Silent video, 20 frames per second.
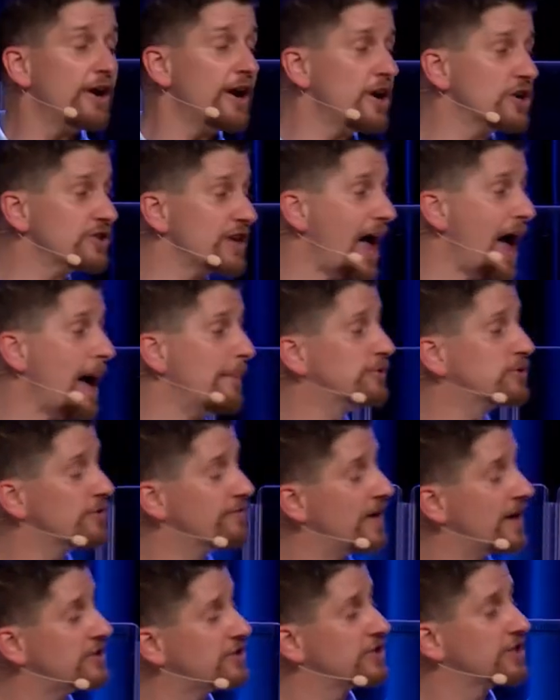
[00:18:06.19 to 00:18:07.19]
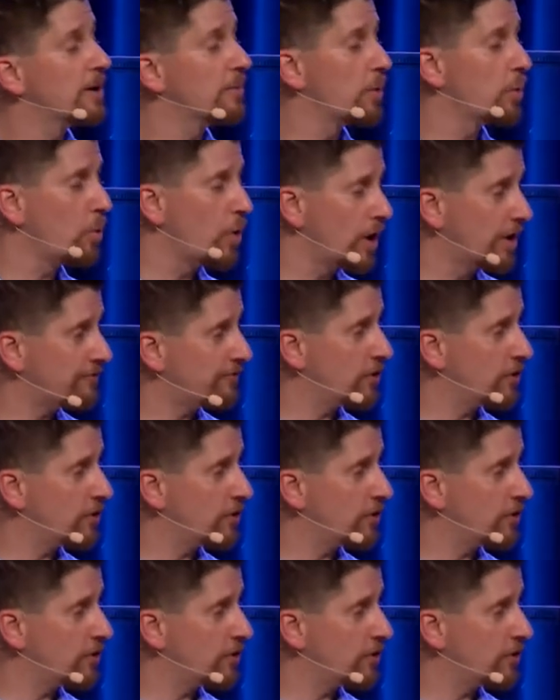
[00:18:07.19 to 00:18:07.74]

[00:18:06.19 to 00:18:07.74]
here's observation number one, if